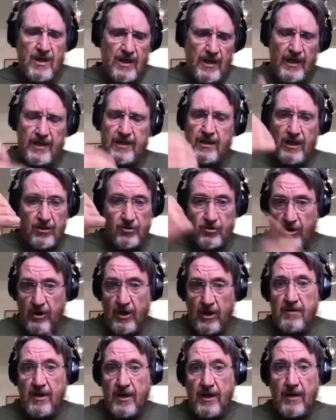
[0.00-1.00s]
And it took
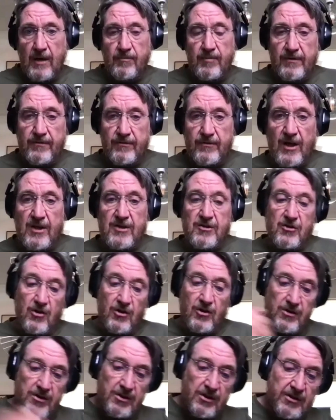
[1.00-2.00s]
him a couple of days,
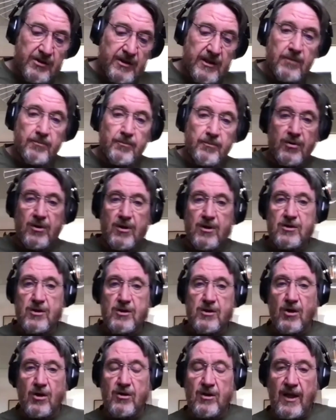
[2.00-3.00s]
consistently putting his
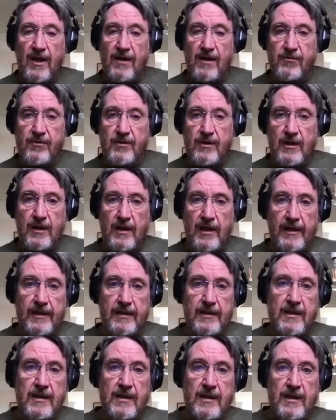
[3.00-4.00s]
own life on the line.